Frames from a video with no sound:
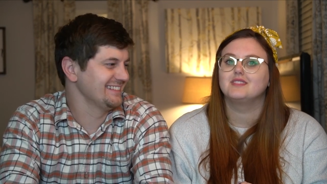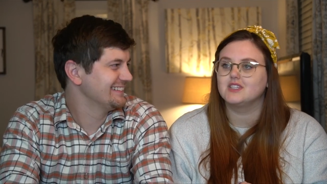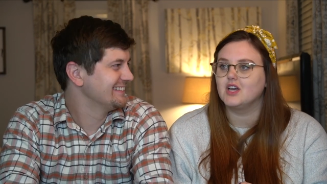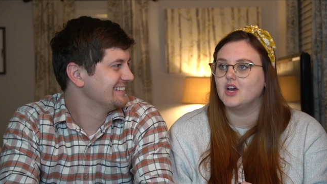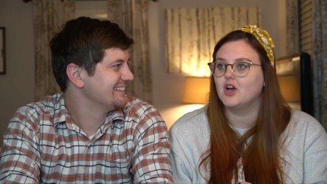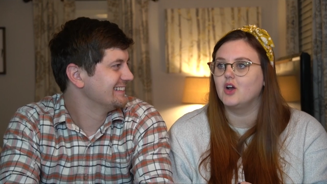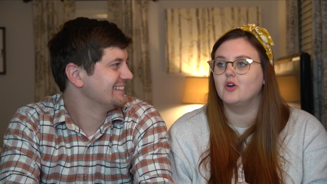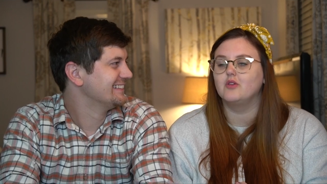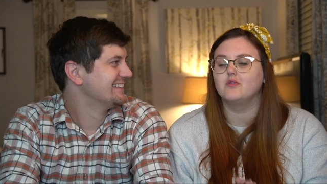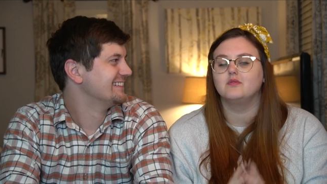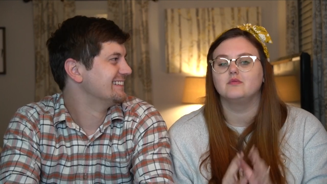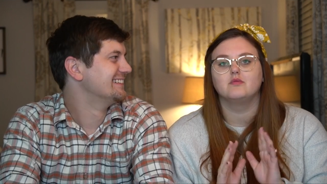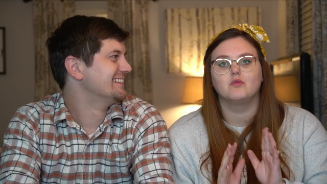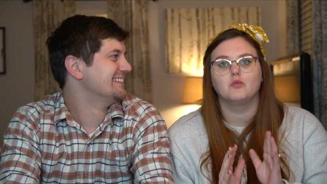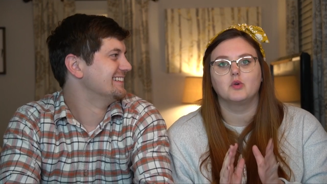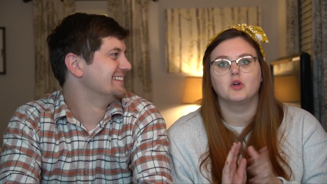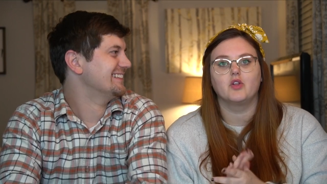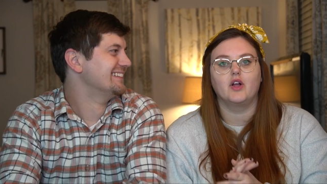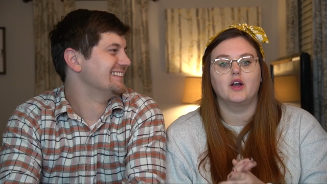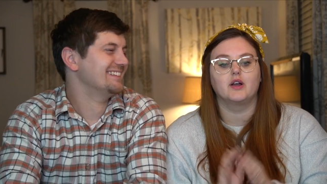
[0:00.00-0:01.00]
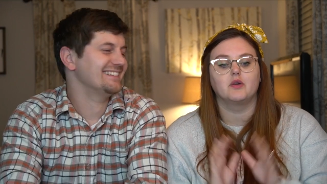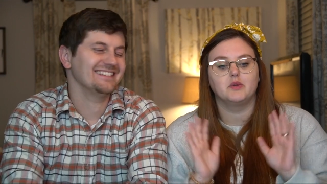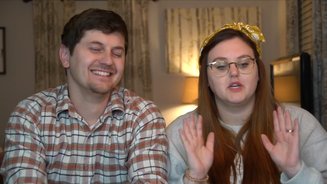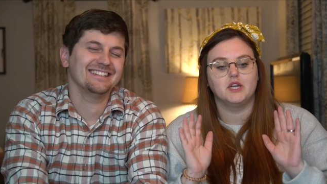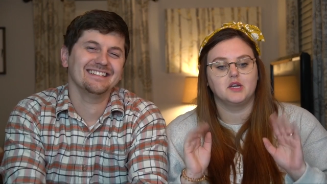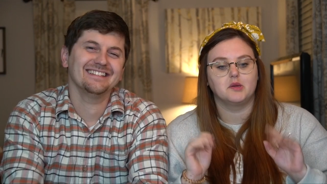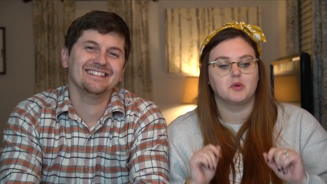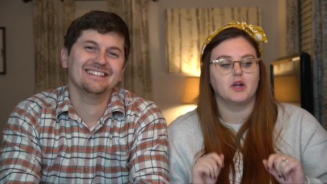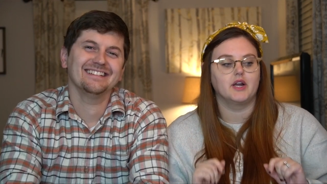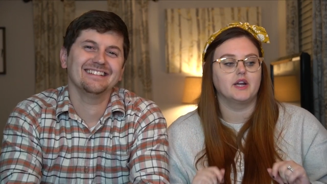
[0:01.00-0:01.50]
Speaker 1: so we're like we
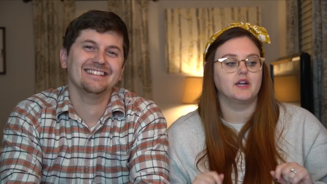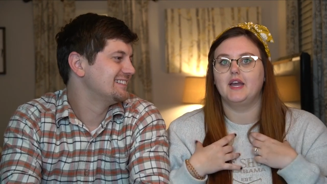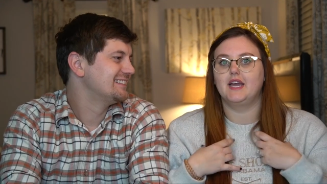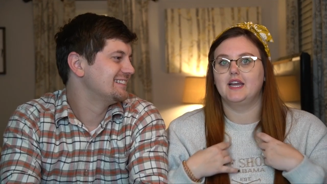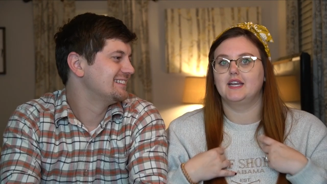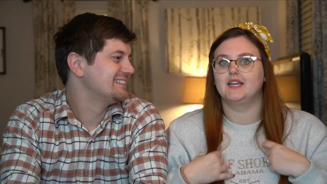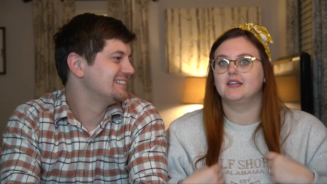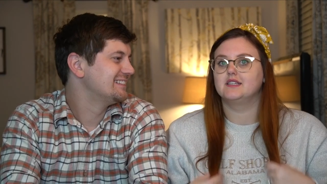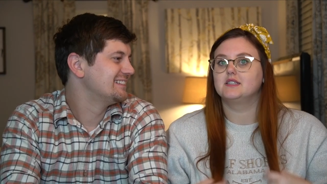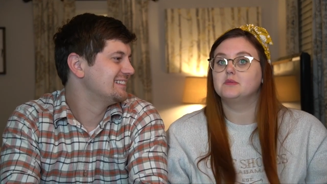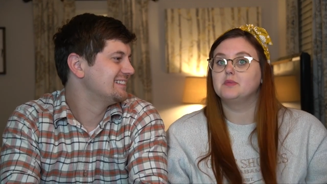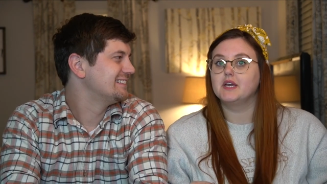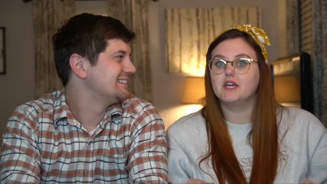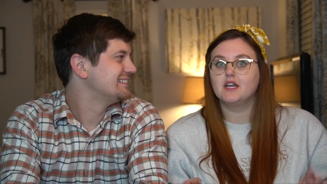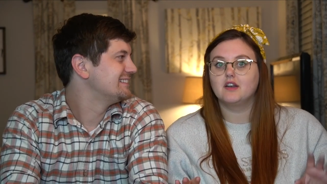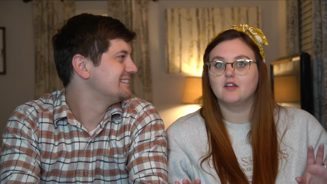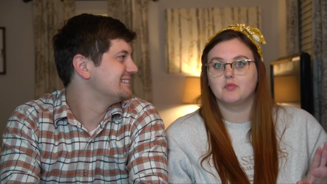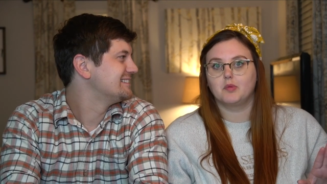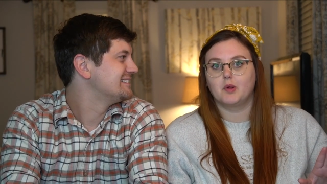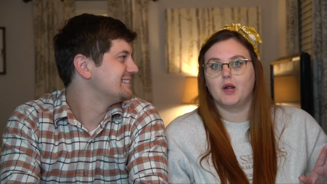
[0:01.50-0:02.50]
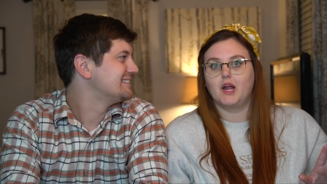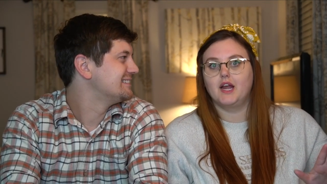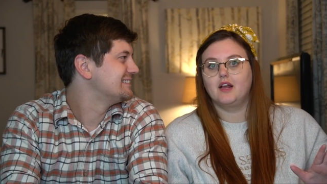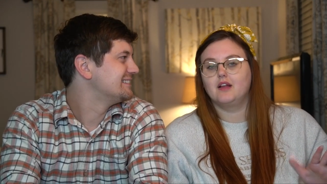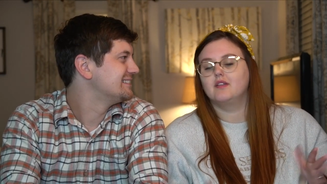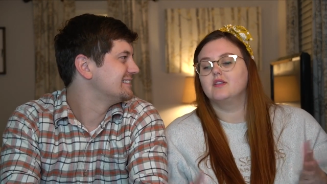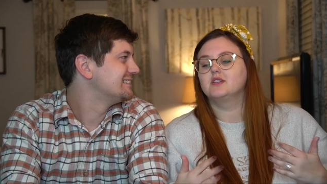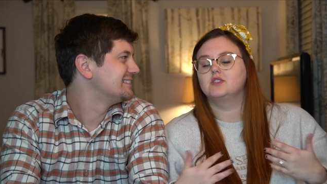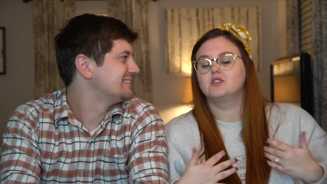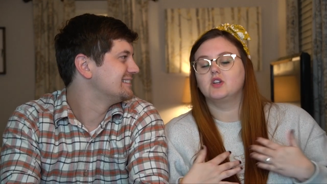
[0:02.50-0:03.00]
need a break. And speaking of
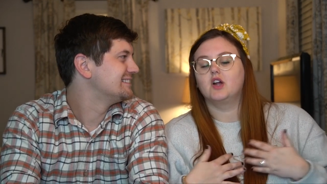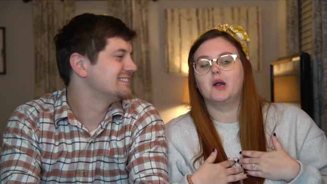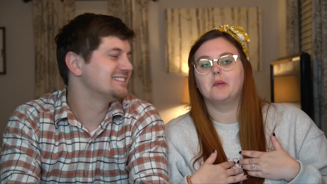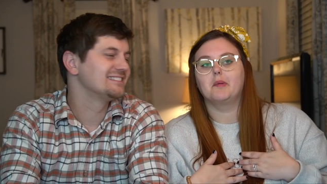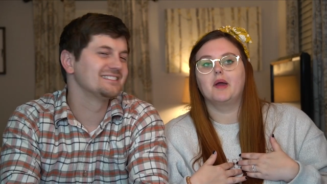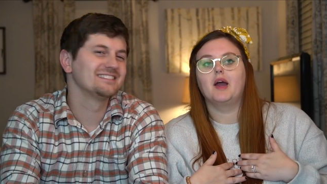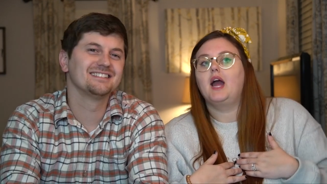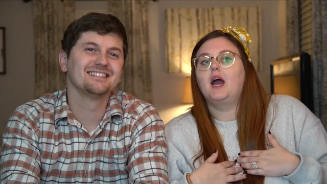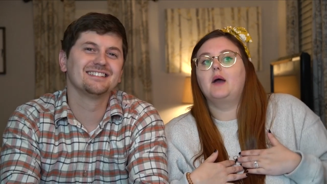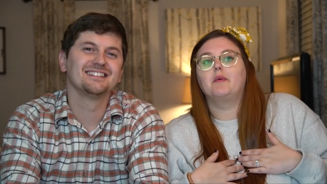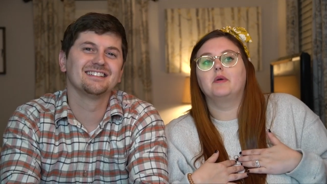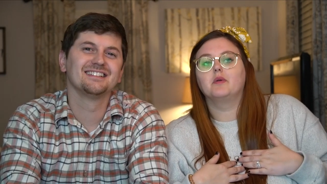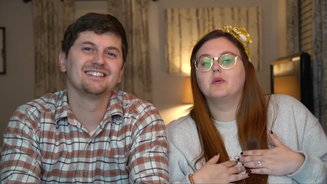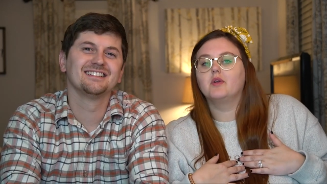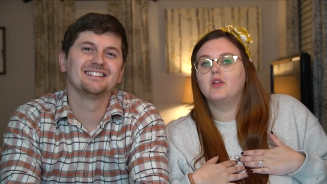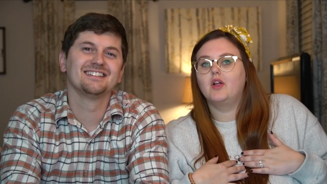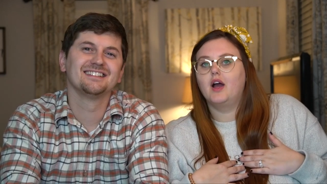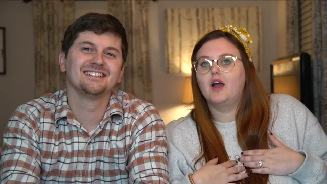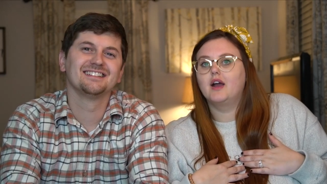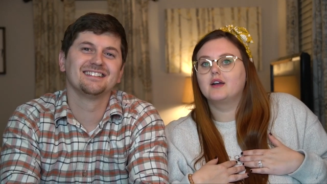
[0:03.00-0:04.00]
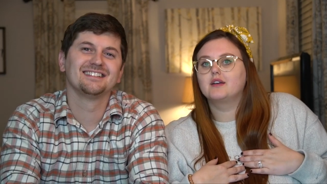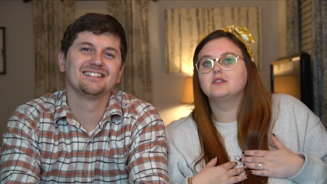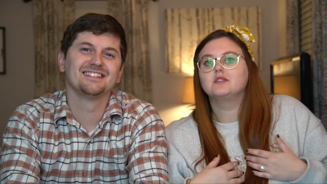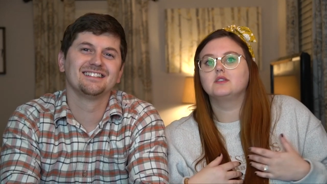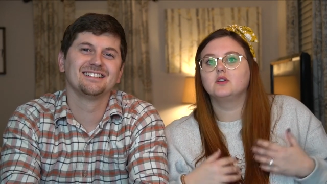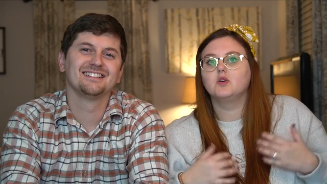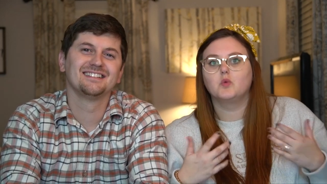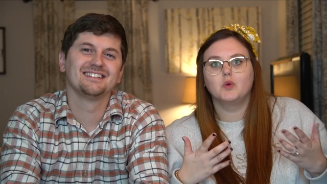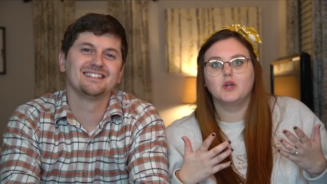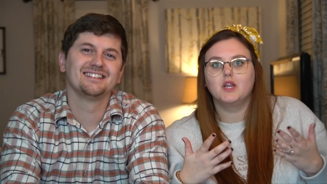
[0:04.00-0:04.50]
break let's talk about how we relax.
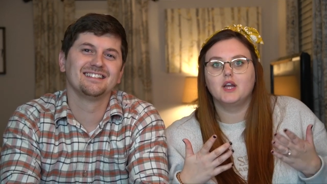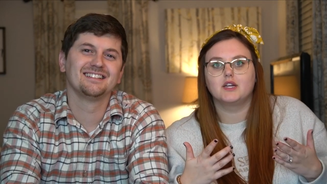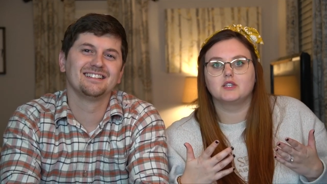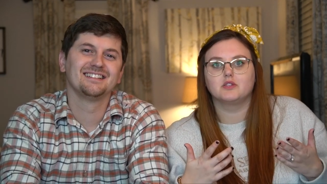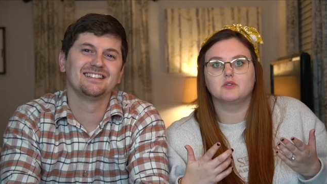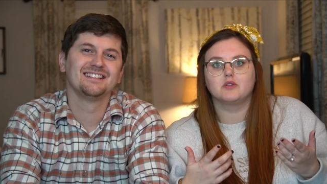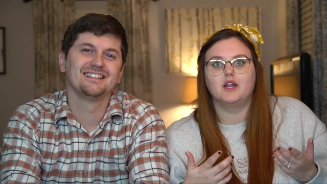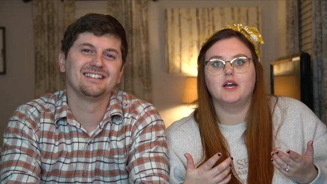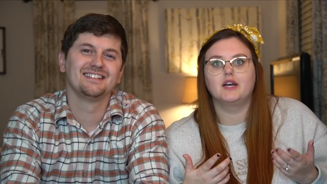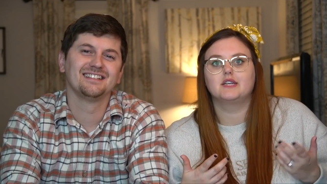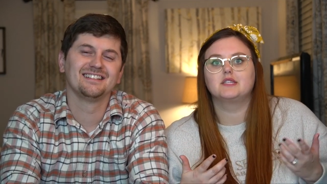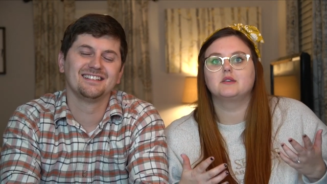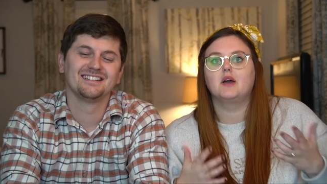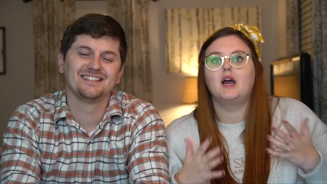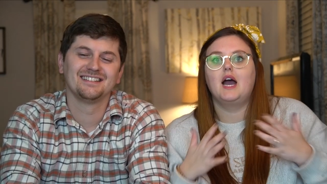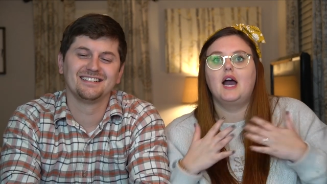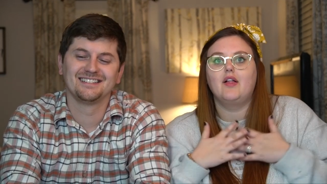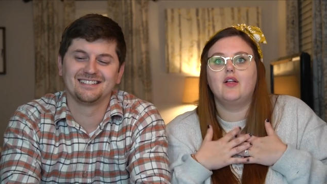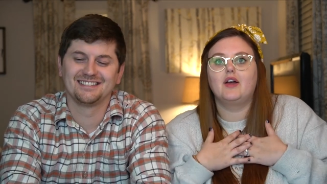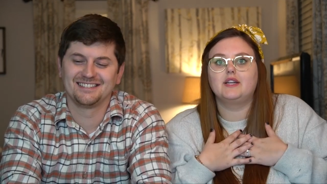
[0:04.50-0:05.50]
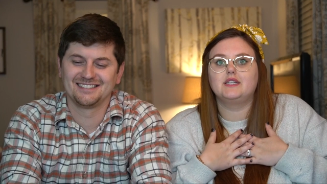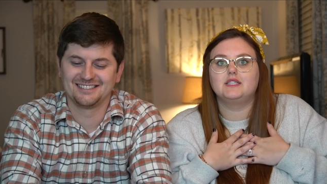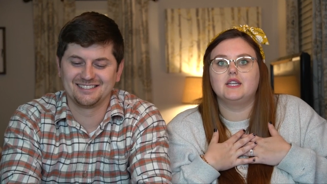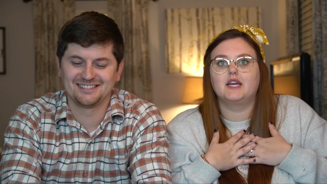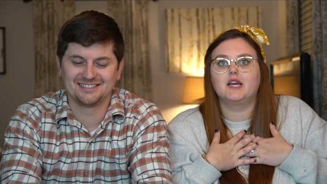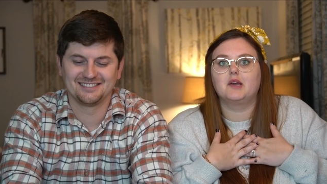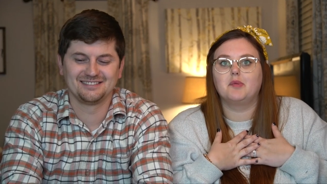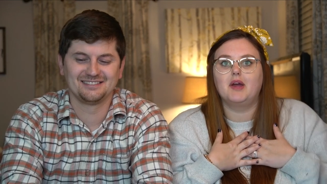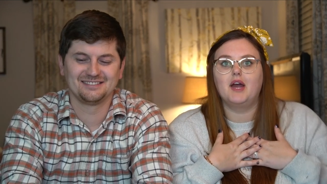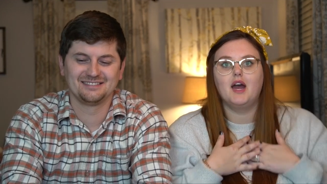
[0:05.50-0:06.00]
We like to relax. I like to
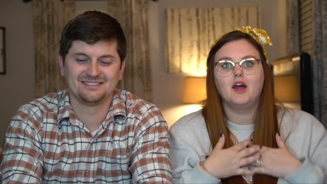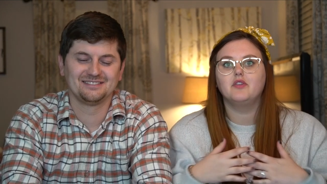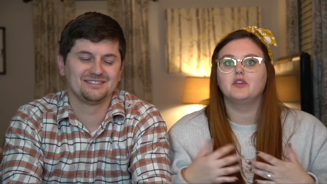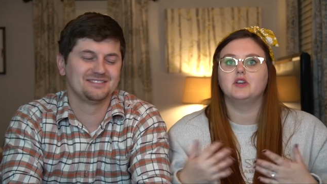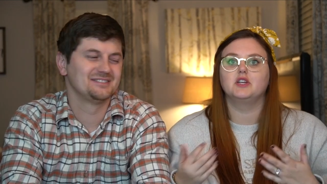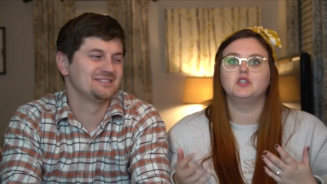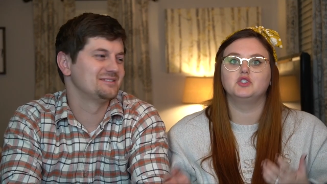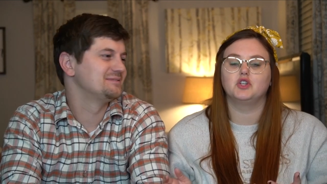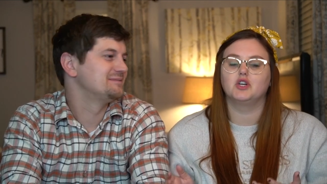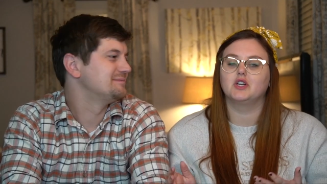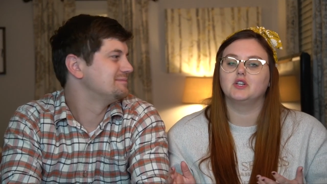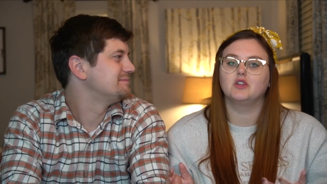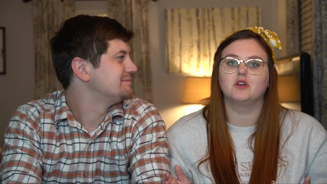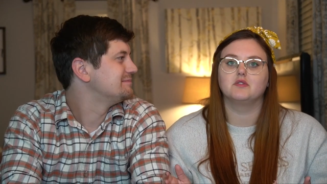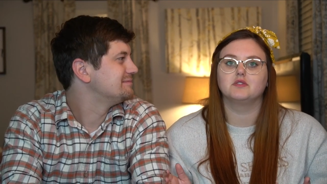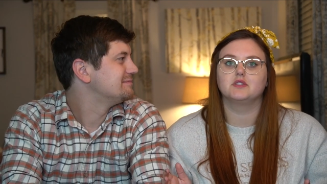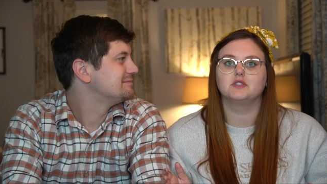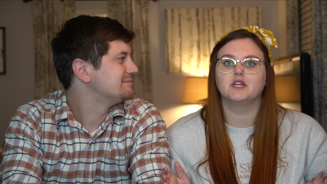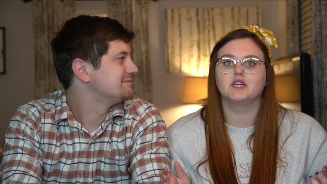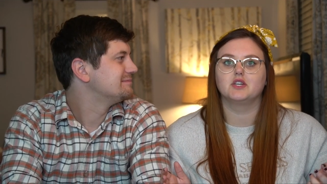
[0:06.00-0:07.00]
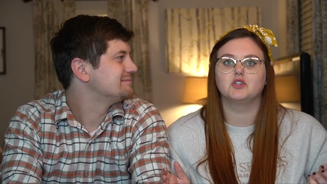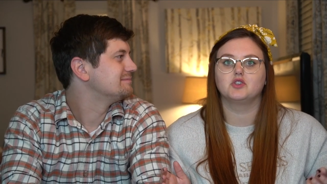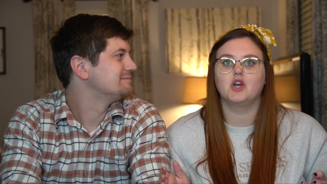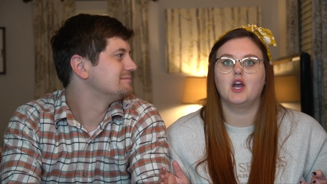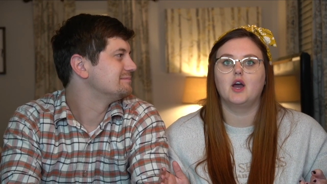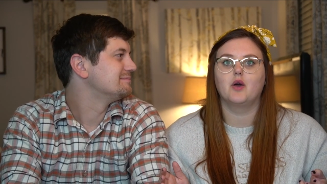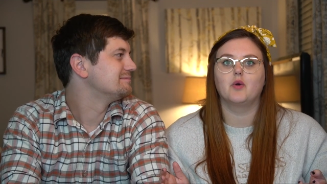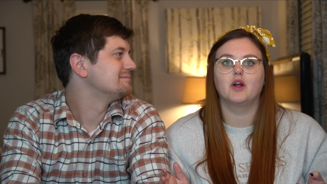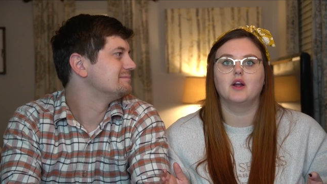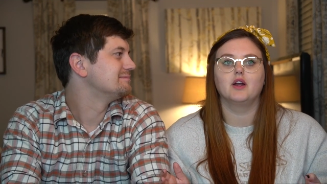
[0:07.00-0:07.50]
take a bath and Jared loves to take a
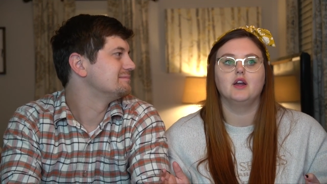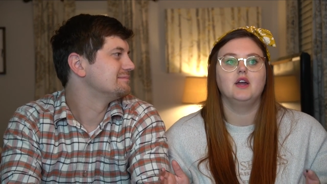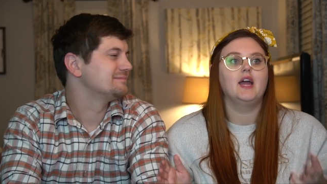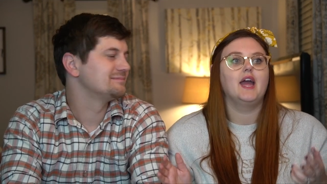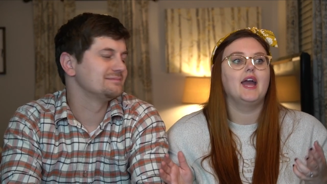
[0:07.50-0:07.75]
shower.